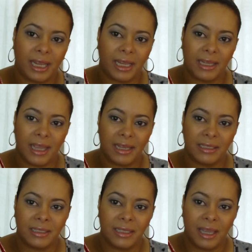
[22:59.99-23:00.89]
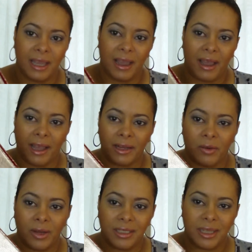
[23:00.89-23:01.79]
And yes, I know
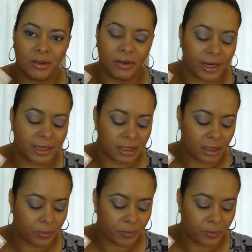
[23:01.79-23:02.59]
I sound crazy.